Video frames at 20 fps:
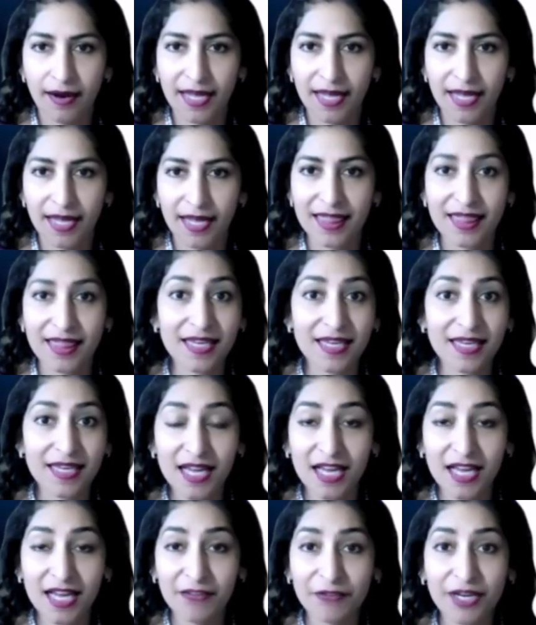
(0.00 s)
I think I
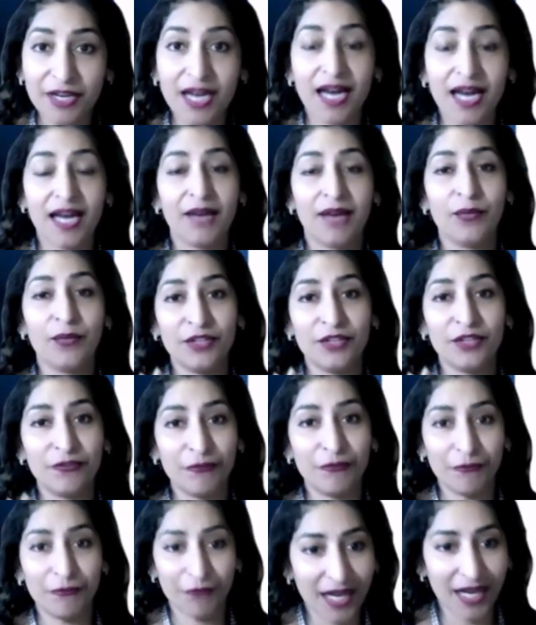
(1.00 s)
have
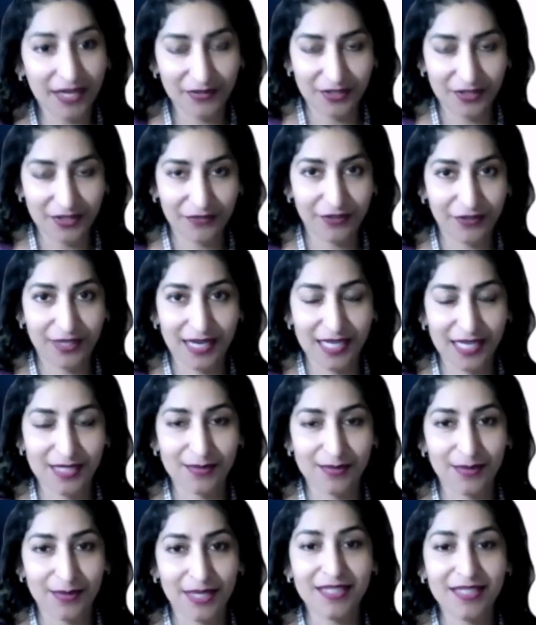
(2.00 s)
covered 5 different
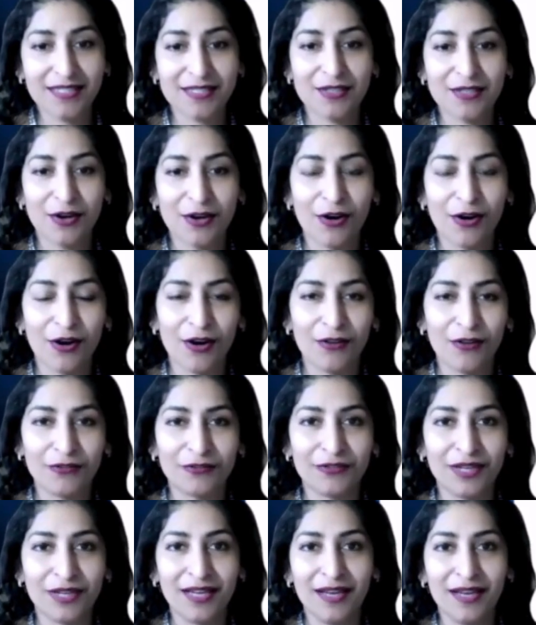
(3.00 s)
aspects of
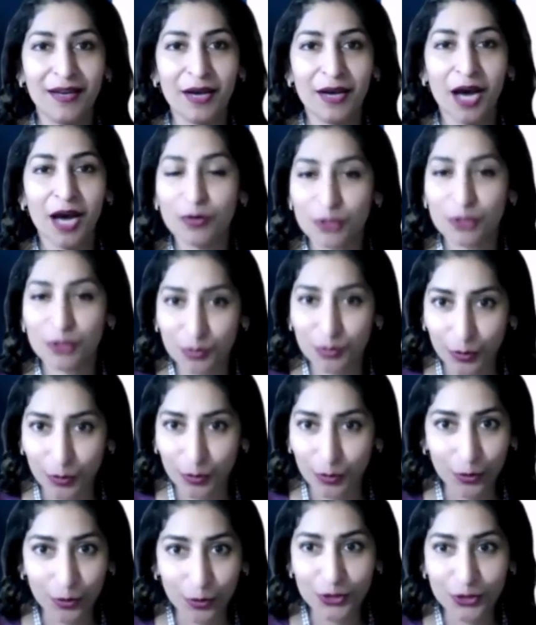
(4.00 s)
how to
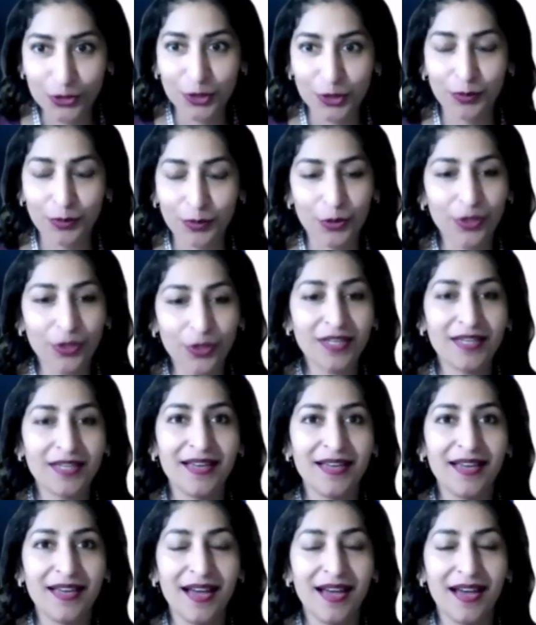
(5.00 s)
promote your book.
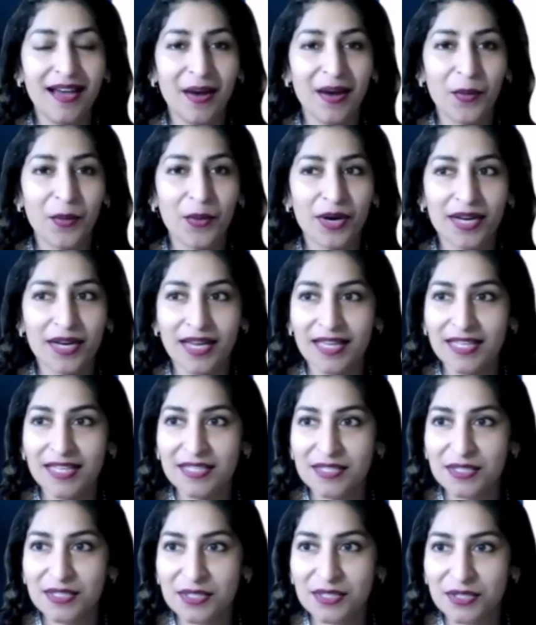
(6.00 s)
What I
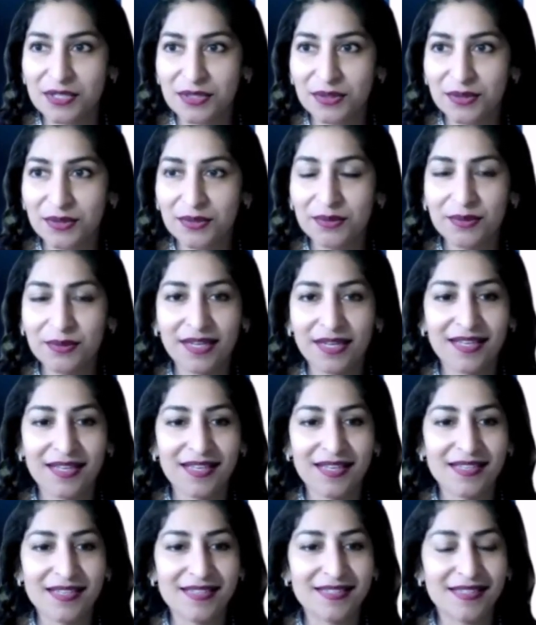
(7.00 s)
can do
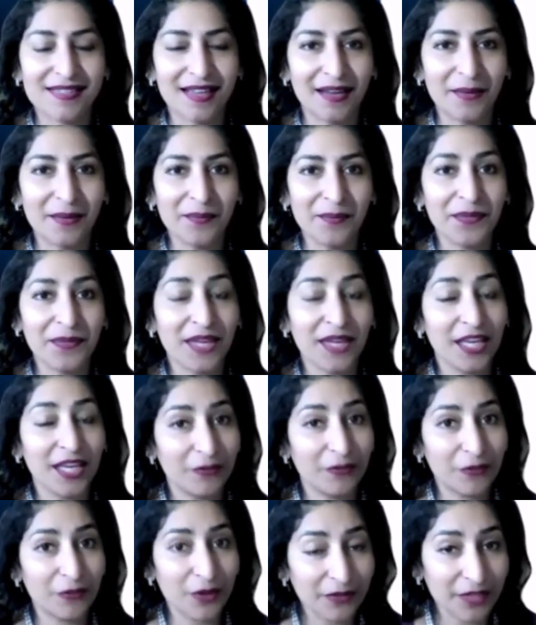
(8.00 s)
is,
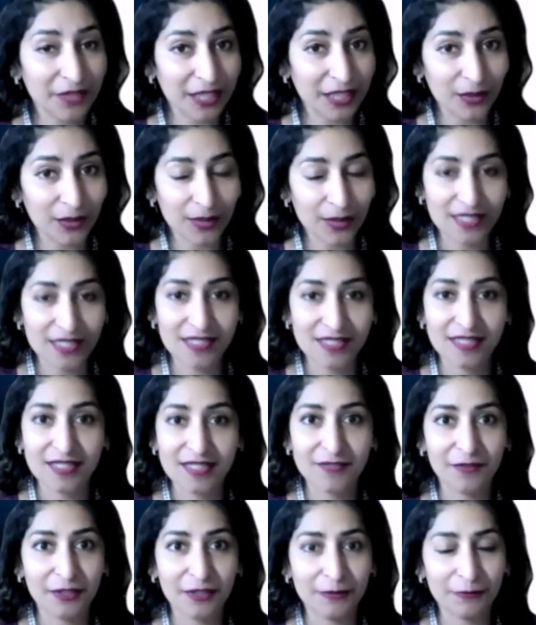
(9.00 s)
if you have any
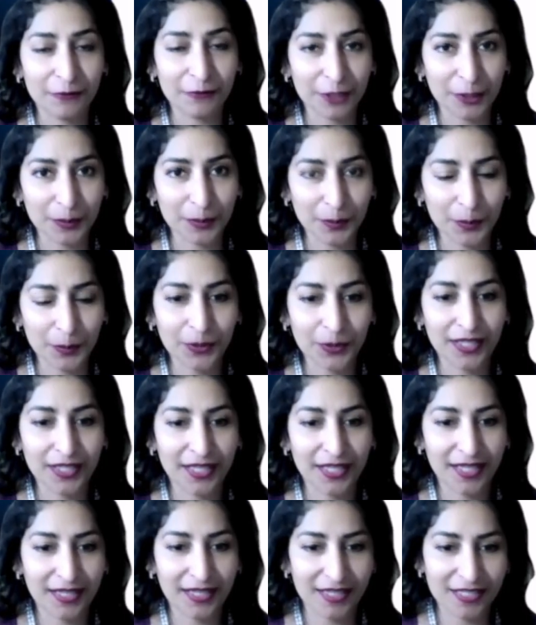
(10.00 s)
questions, feel free to put
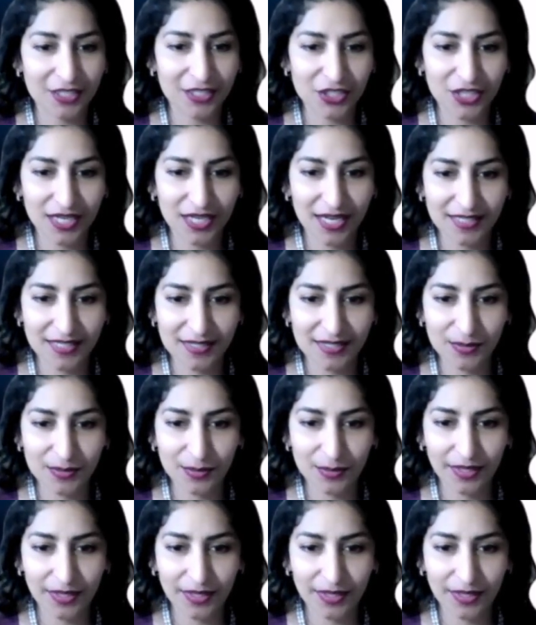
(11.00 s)
in the chat as